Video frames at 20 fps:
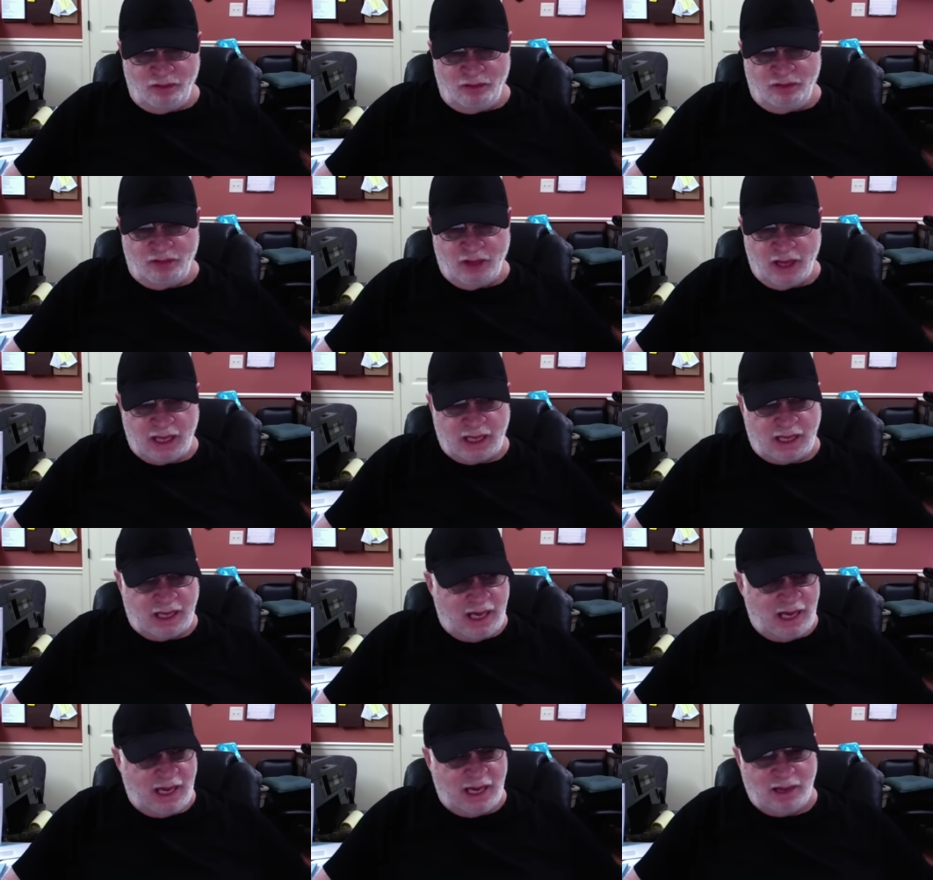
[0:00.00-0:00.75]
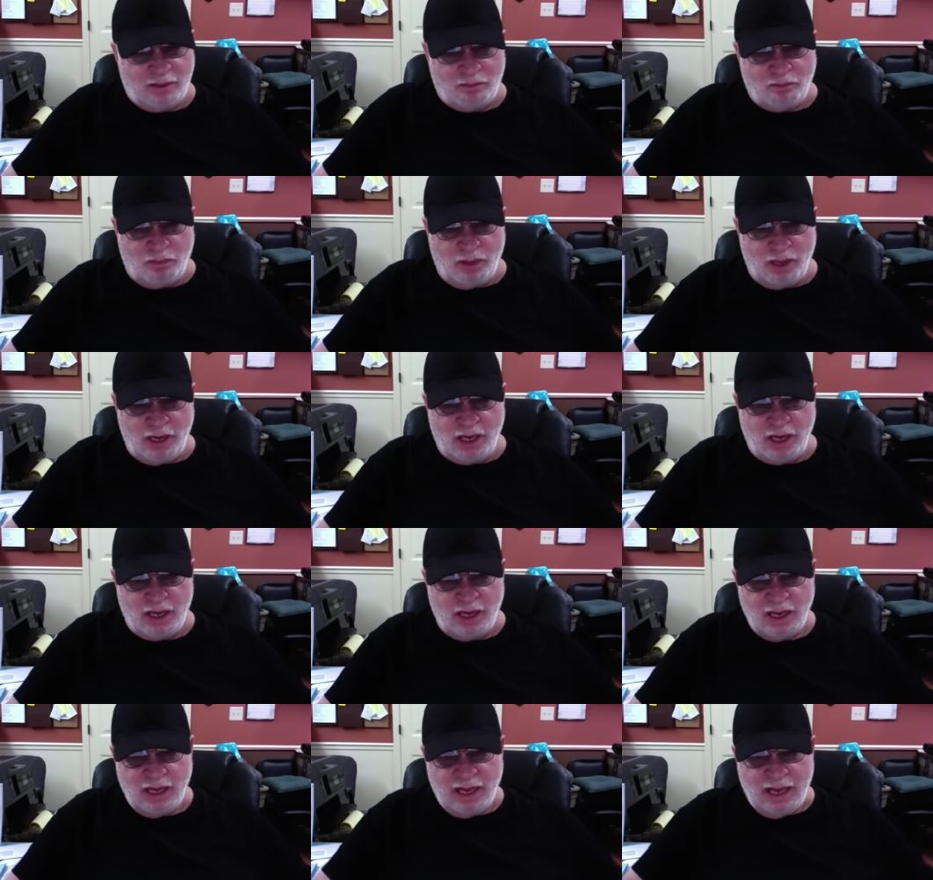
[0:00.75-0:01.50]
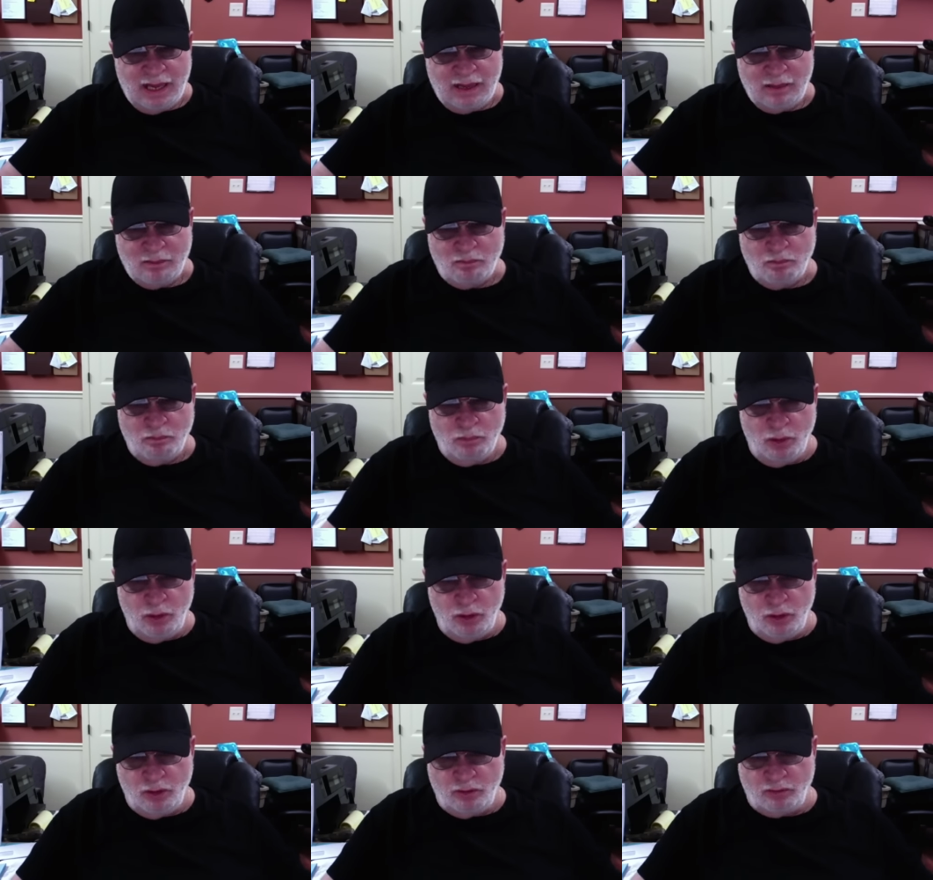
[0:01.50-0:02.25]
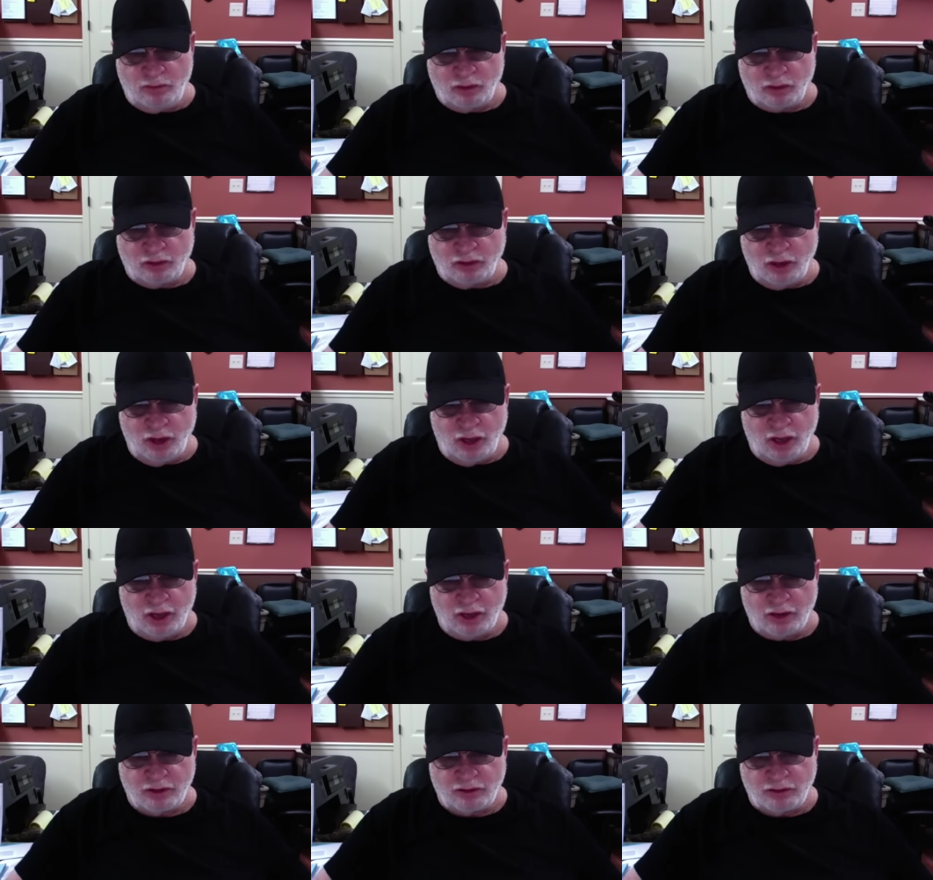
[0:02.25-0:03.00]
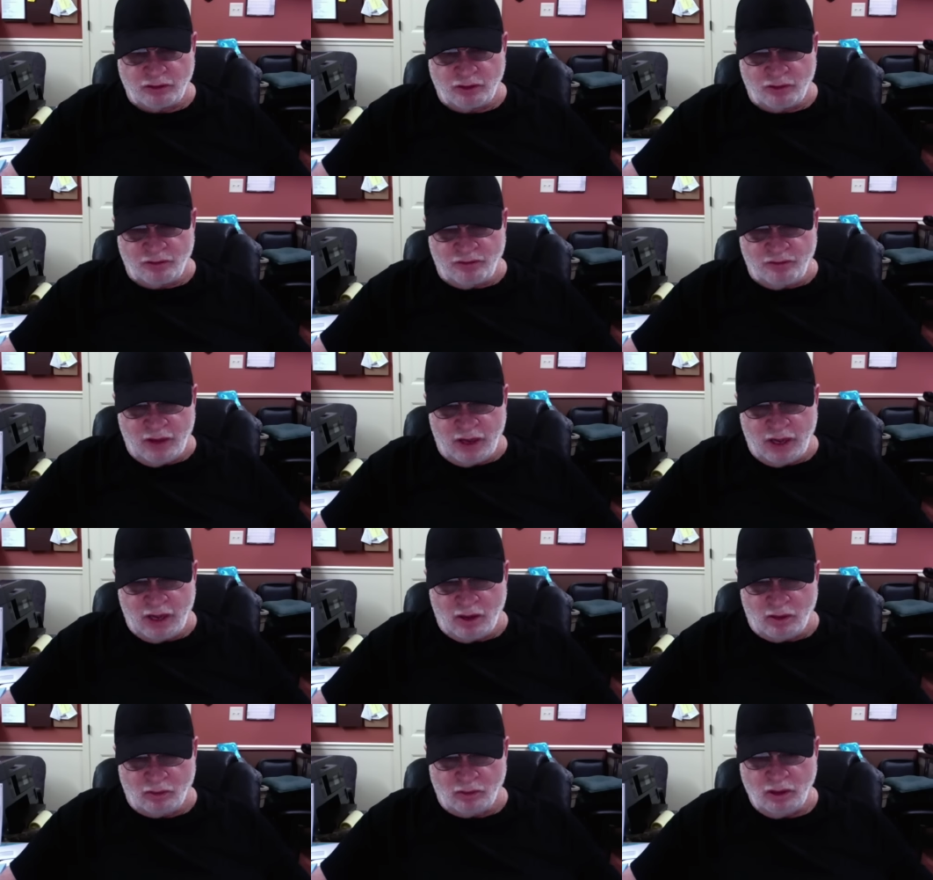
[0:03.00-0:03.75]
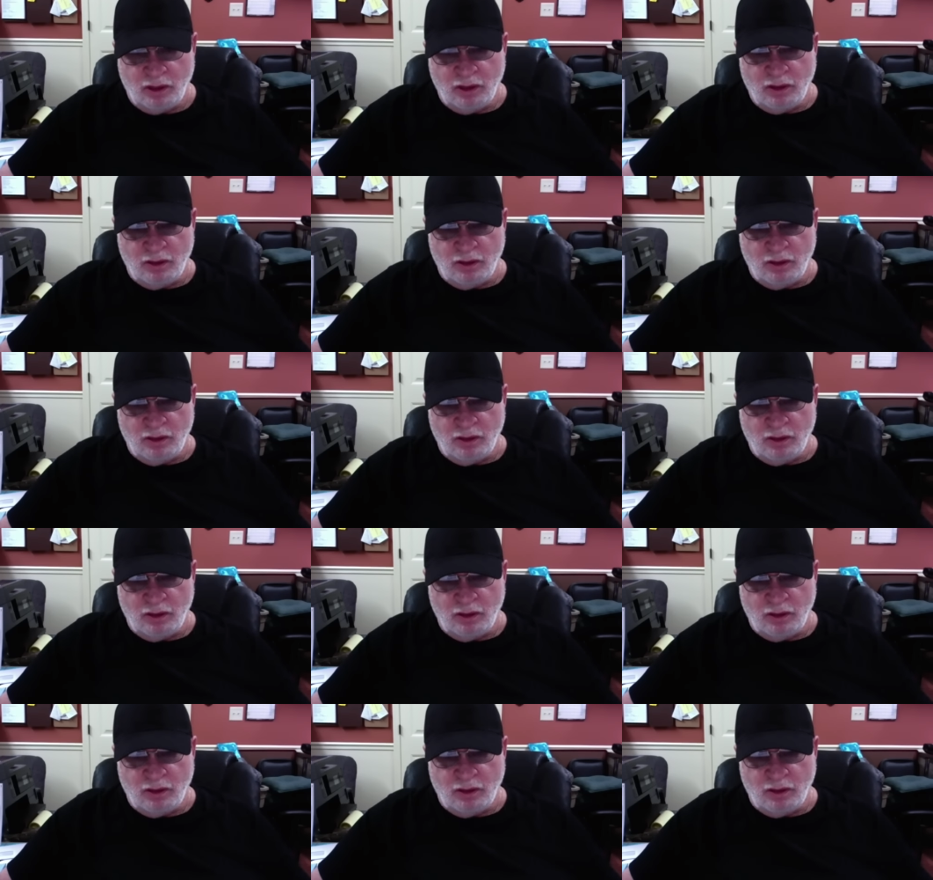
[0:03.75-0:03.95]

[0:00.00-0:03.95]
they can't be moved or touched or felt,